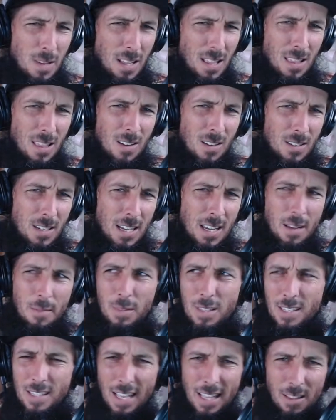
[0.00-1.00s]
long time.
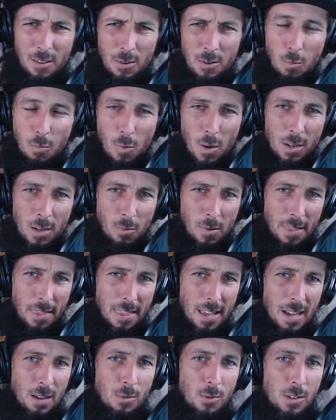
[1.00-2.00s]
It's diluted 1 to
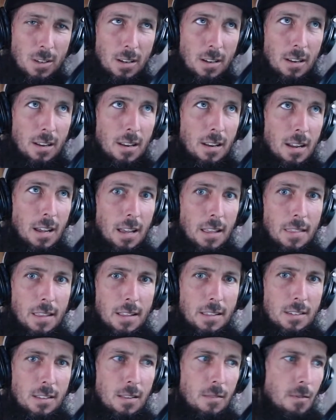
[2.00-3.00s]
1,000, and
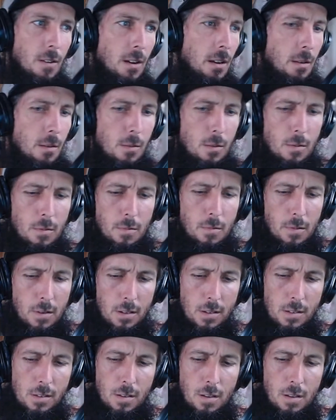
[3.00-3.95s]
that's divided. What is